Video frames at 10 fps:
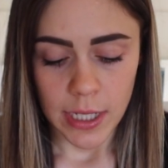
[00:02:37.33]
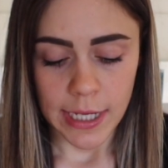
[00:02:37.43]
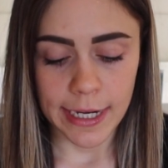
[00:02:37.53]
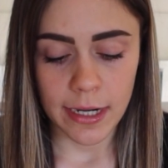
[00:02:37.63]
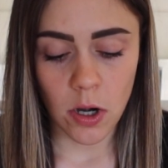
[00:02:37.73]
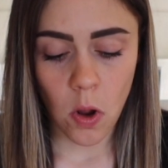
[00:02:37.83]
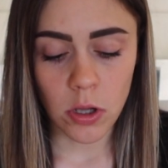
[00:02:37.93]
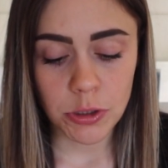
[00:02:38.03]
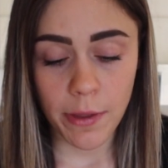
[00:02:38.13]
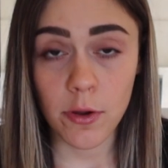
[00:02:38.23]
And
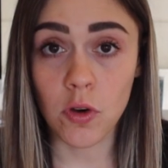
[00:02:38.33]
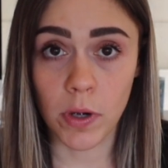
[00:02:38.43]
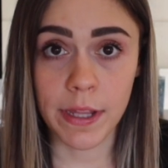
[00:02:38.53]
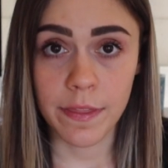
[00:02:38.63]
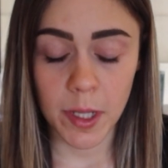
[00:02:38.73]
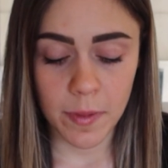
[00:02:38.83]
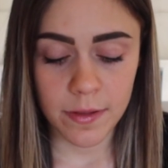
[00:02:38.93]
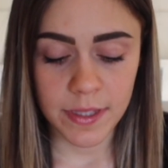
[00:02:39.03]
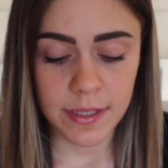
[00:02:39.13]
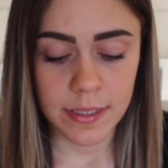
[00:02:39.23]
also another great thing
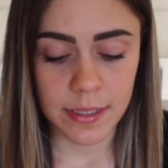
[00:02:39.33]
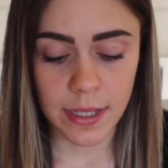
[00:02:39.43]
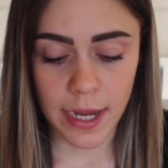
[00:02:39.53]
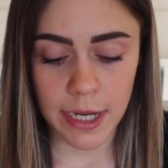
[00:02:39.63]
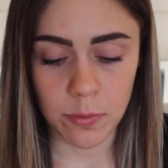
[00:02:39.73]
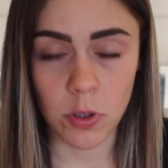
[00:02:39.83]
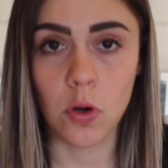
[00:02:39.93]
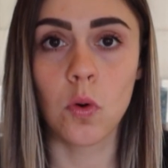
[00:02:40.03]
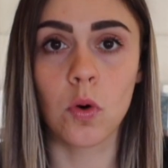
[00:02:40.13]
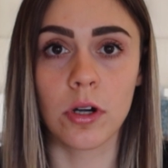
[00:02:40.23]
about this is that it
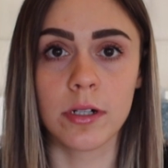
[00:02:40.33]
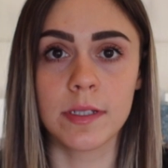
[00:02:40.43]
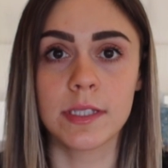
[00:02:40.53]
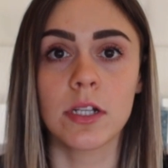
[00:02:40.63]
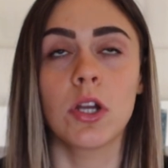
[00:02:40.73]
records